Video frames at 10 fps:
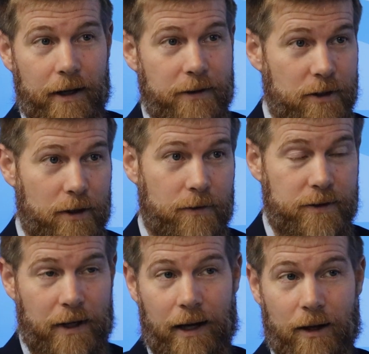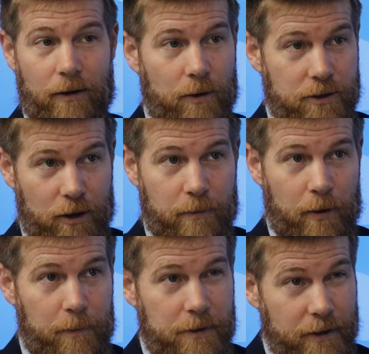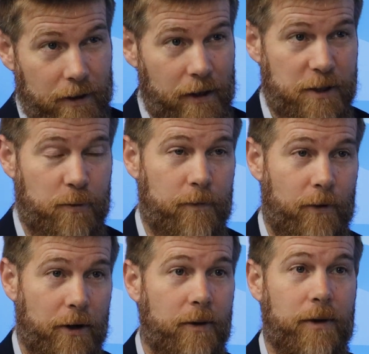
it serves a return purpose in a client's portfolio.